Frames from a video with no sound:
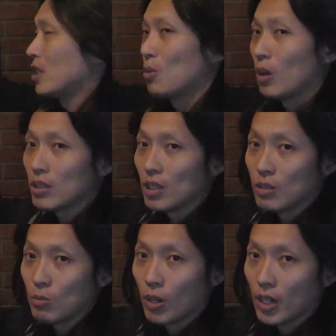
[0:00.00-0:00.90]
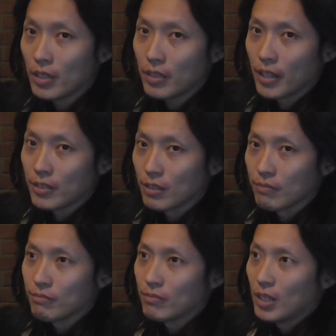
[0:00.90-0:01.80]
Chen Wangting won, and
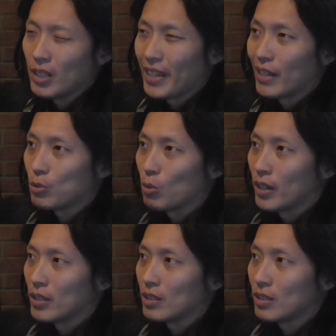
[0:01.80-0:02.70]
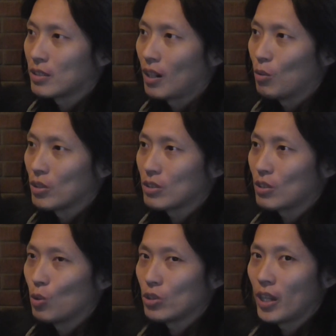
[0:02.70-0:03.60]
then that's why the style was
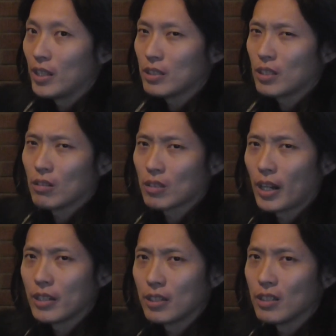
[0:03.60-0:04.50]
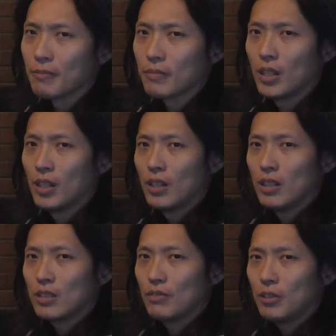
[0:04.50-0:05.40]
called Chen style Tai Chi.
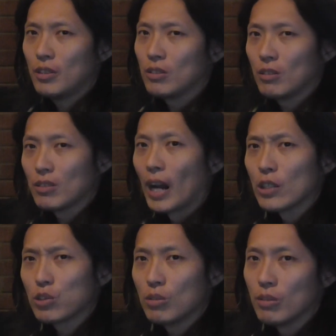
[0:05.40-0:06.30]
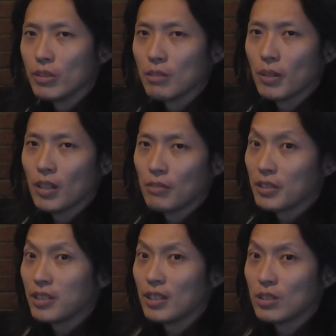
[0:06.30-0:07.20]
It's a very nice story, but
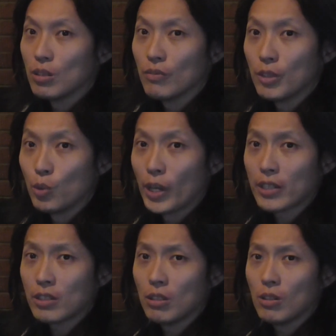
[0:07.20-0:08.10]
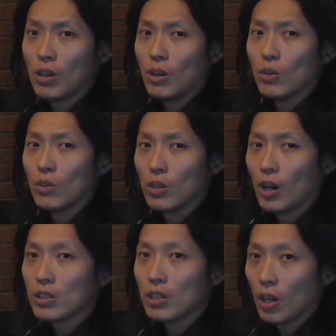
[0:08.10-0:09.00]
obviously it's not very rational or
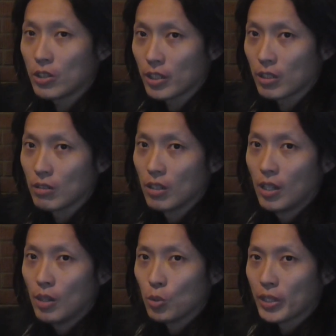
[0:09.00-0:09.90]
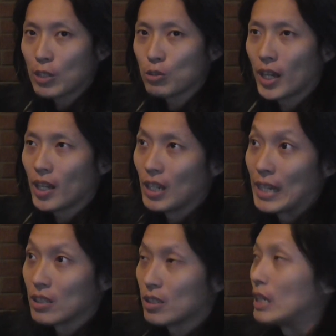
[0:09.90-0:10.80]
logical. We'll get to that at a
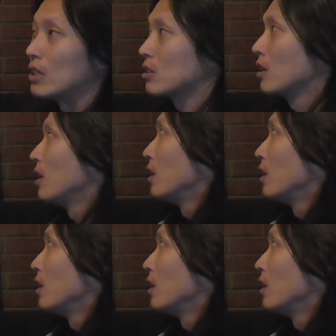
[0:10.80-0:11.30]
later stage.